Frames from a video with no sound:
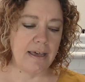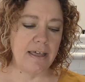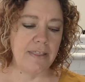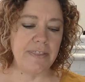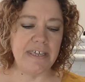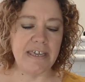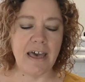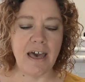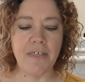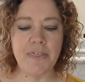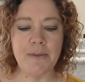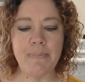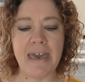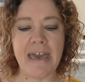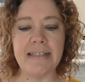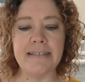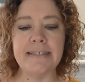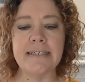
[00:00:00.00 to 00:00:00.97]
The Arthur
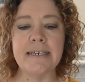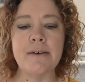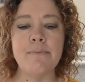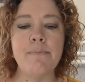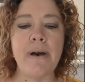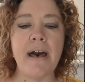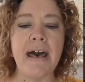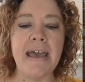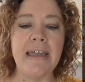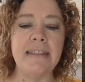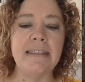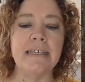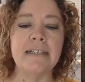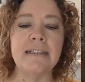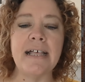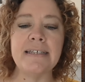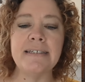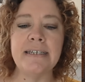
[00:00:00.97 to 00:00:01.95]
pants combine the
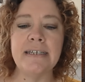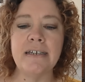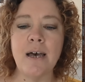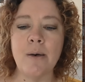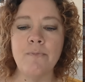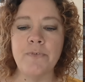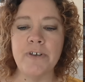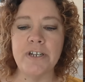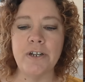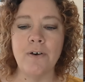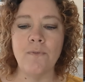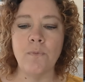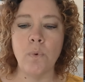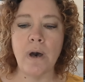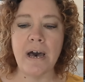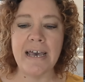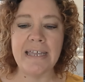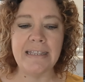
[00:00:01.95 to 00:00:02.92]
classic comfort of
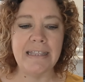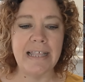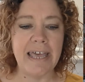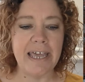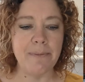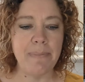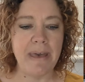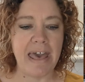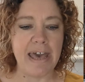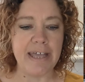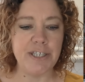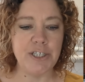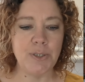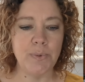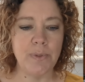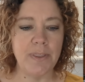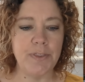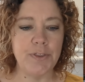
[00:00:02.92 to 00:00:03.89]
wide leg
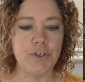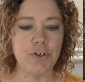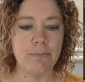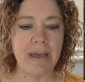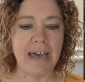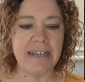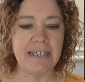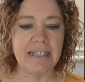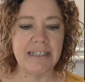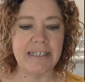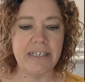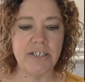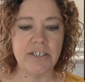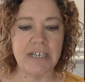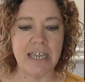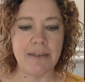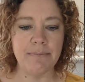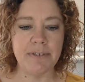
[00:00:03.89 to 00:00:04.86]
pants with dramatically
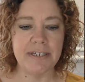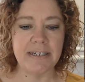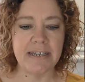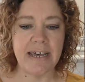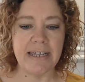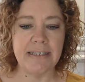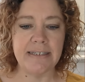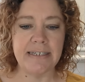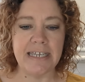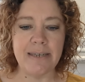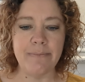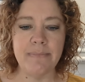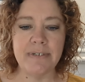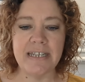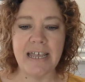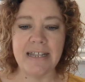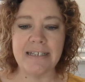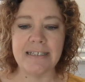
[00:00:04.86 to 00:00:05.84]
shaped side
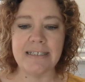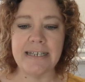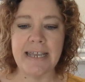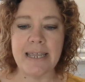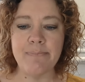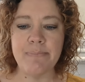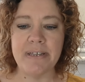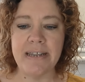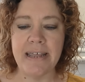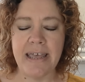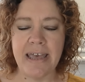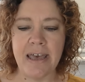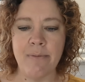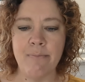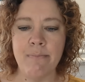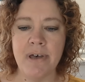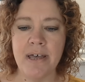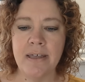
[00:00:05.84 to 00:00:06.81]
seams and a tapered
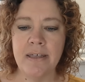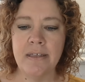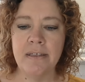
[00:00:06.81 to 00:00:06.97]
hem.